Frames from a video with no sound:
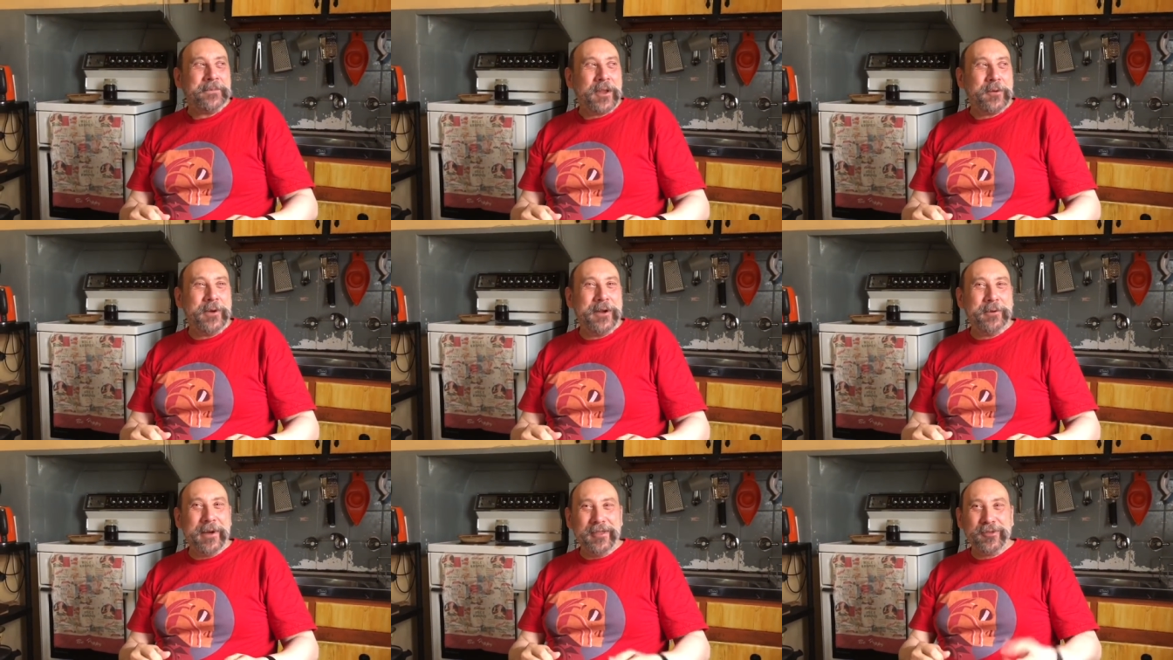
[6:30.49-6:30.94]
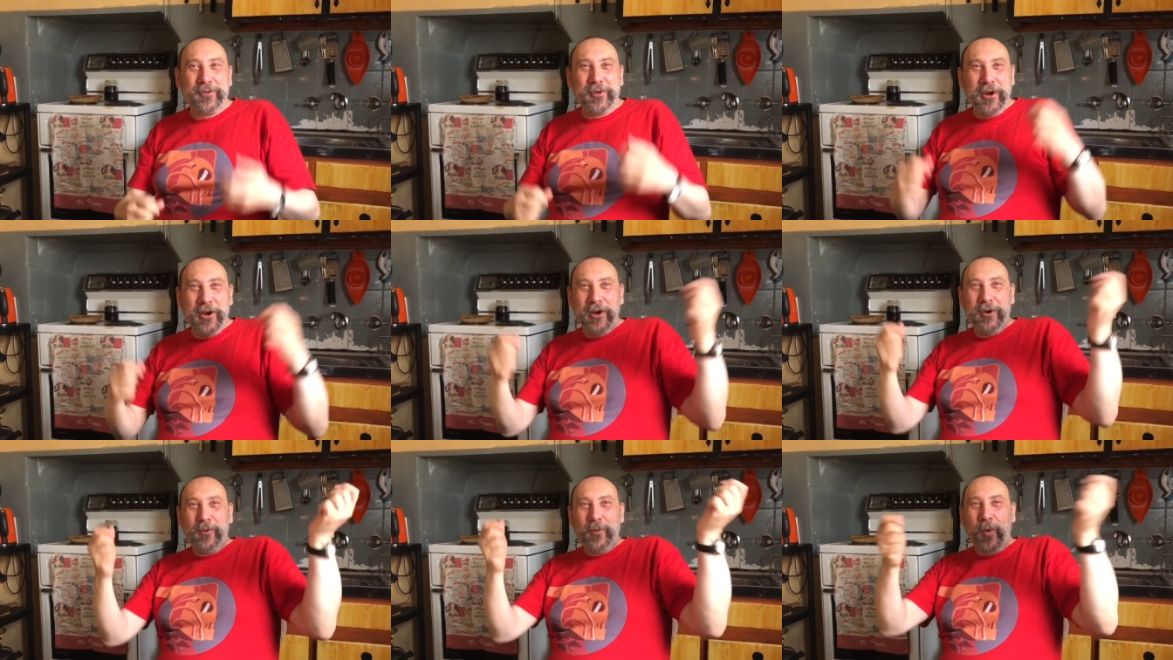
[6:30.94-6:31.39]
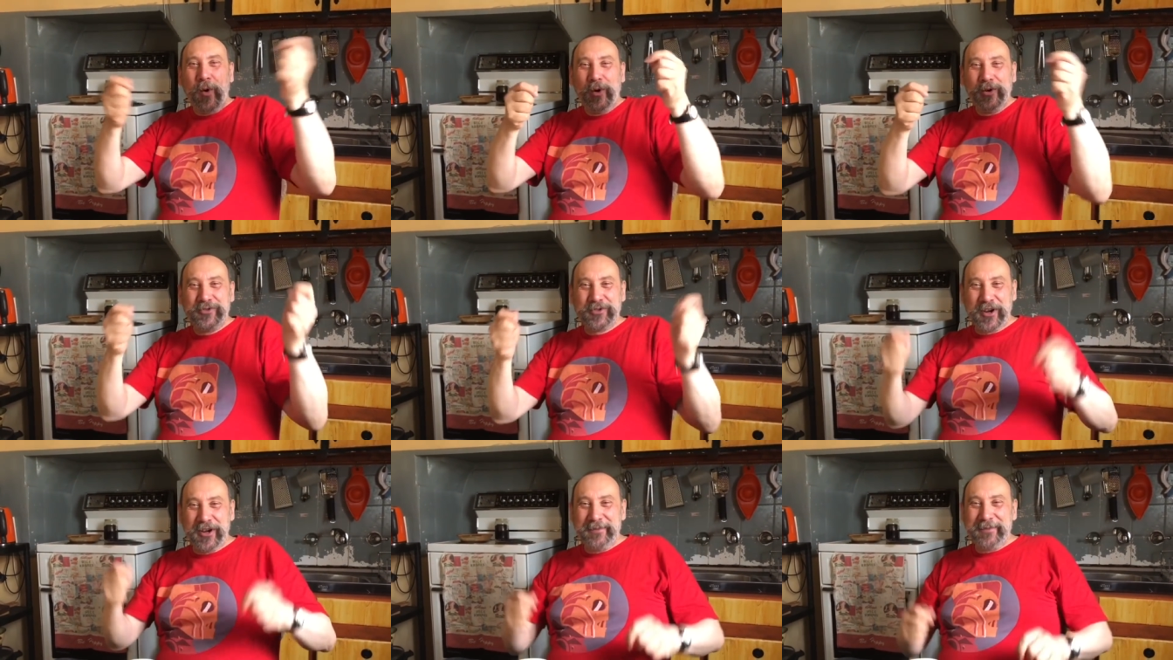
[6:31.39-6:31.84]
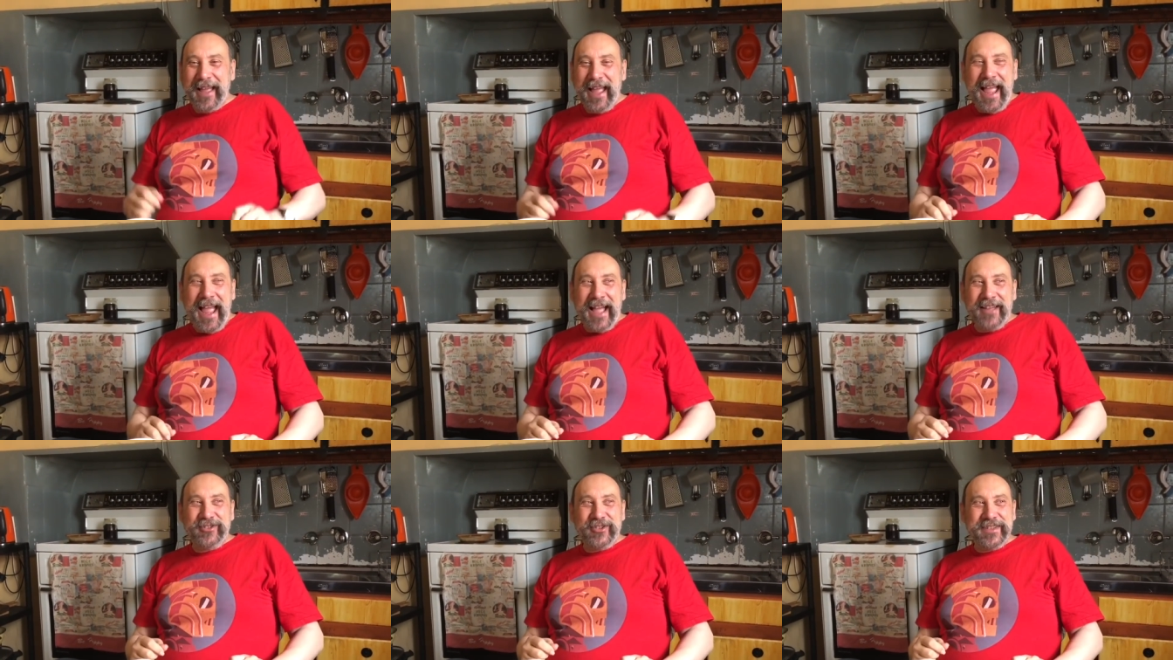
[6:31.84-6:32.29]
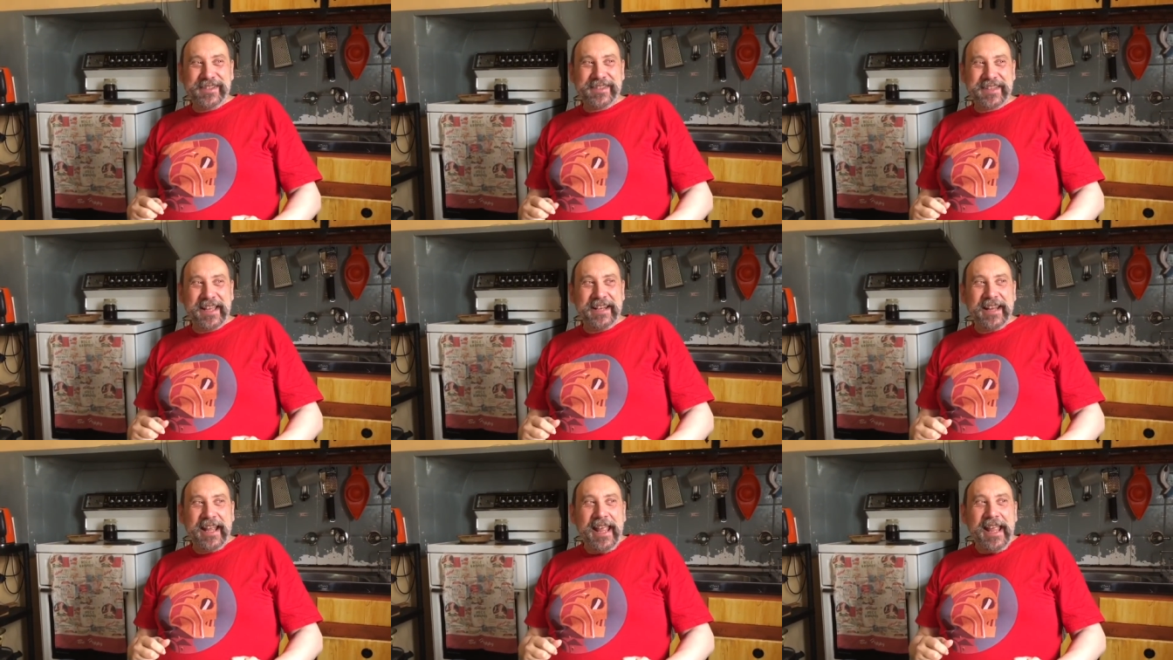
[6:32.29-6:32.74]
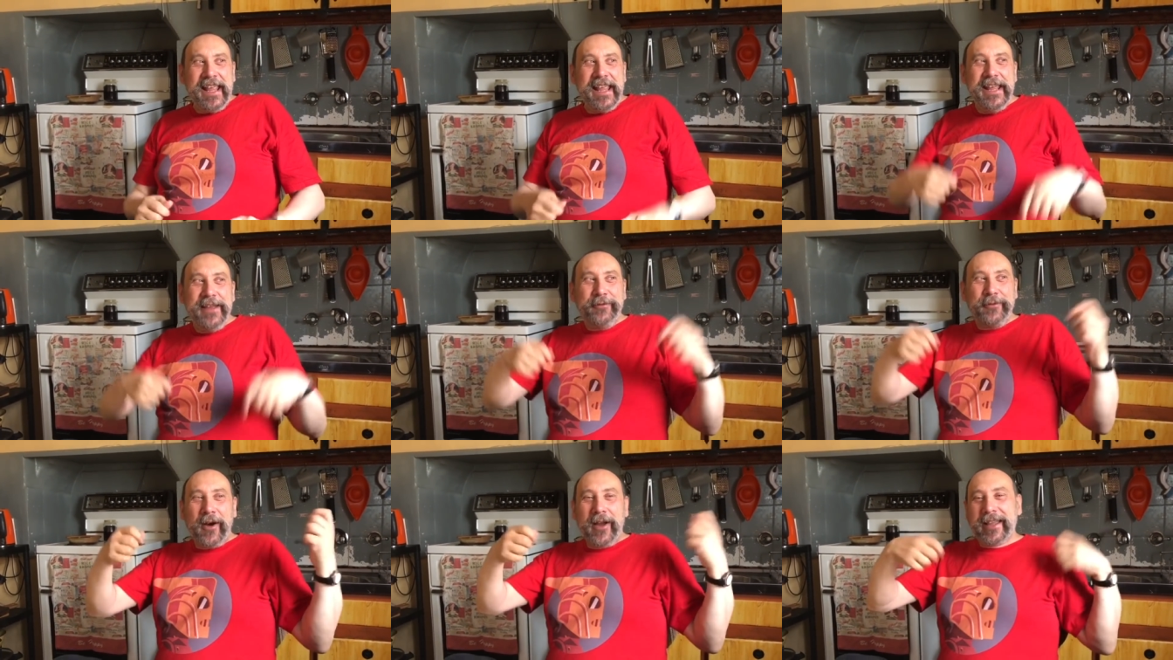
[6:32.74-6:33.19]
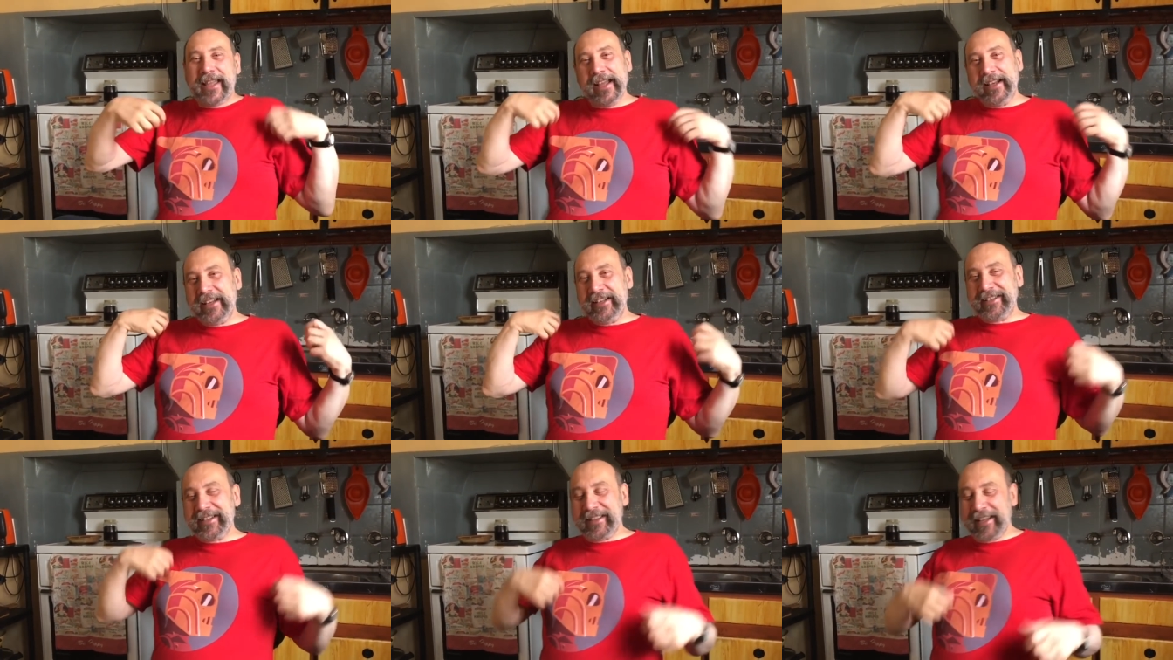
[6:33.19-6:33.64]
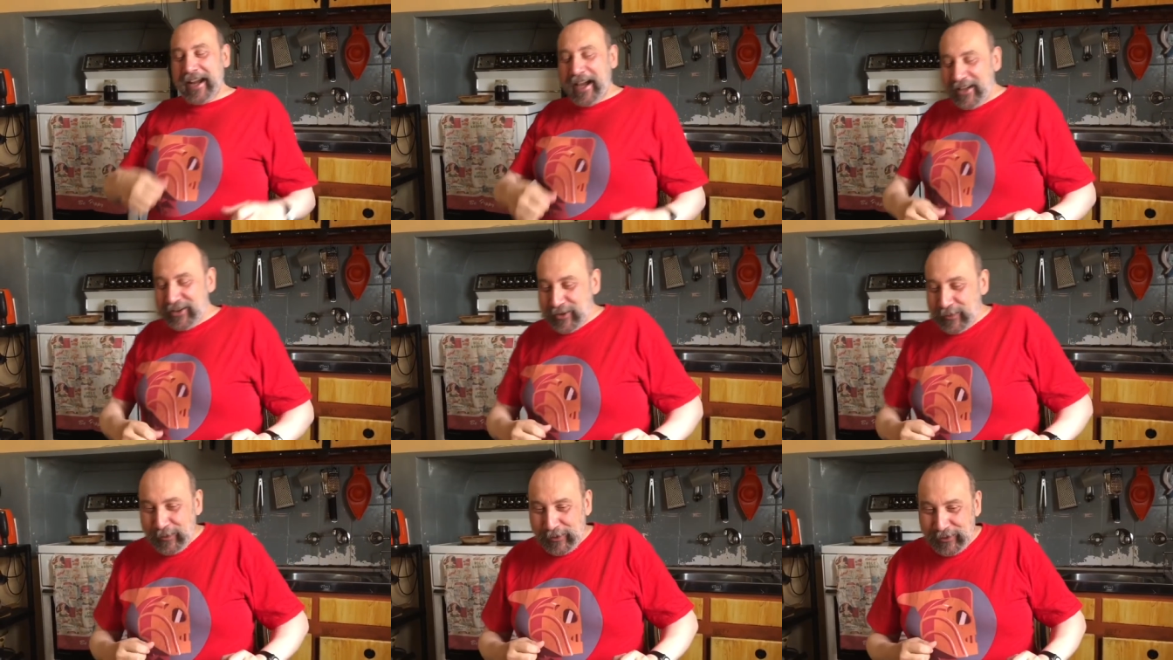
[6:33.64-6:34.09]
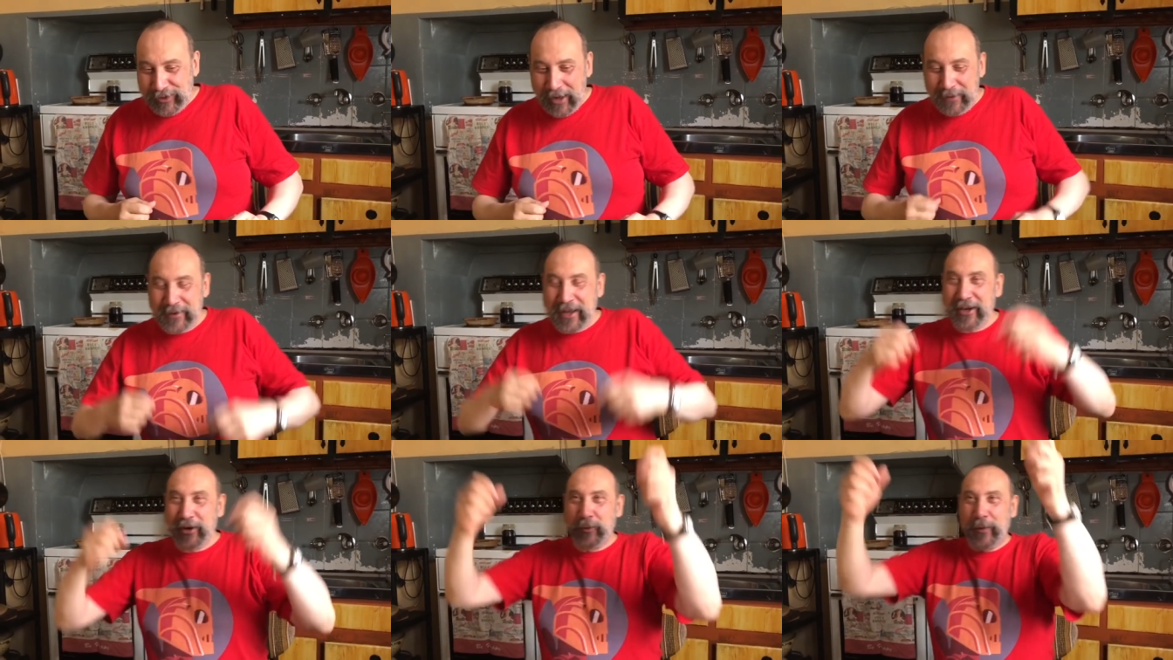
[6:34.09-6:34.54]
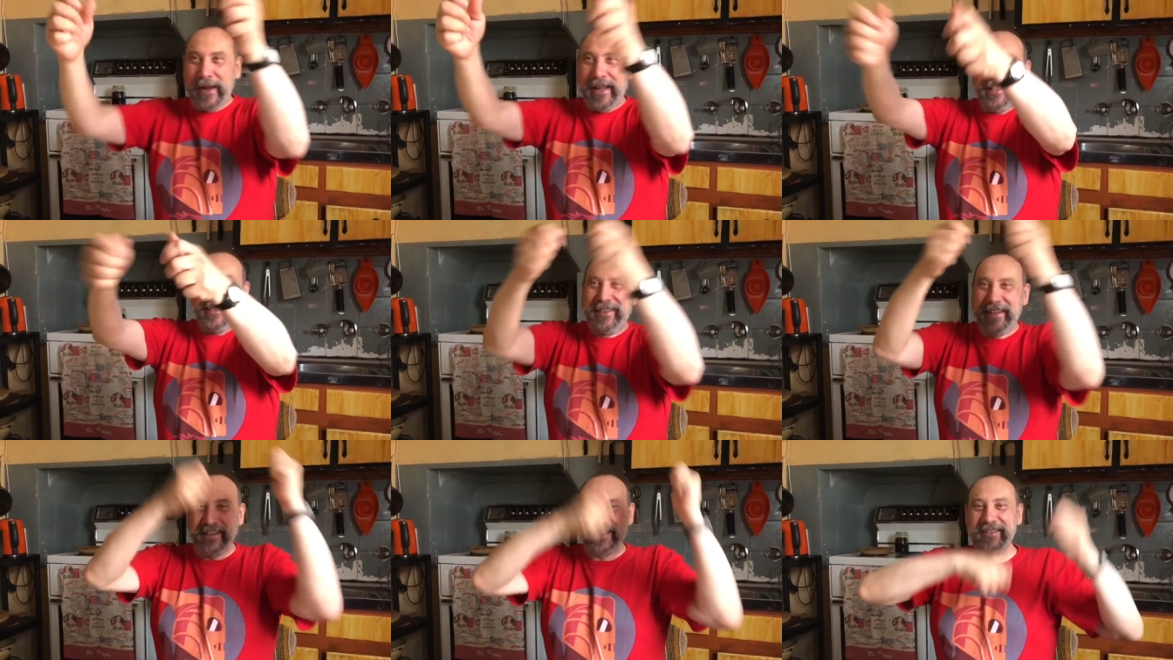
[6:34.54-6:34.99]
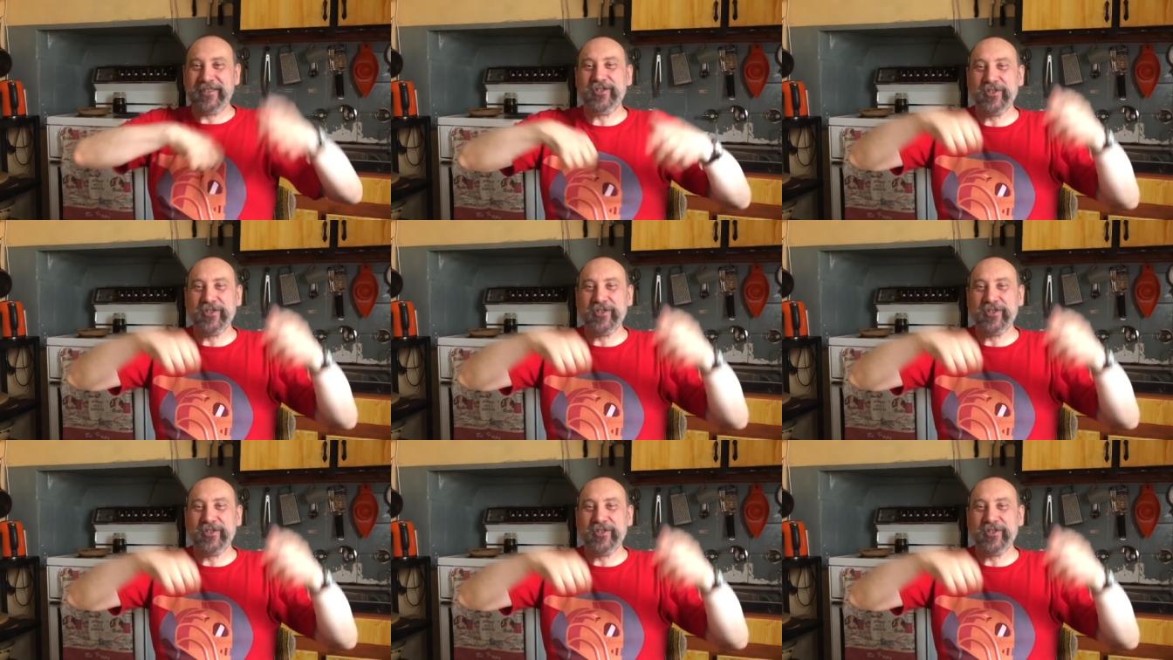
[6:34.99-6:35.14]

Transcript: We went through her wardrobe, and she said, "If I get into the Archibald, I'm going to wear this."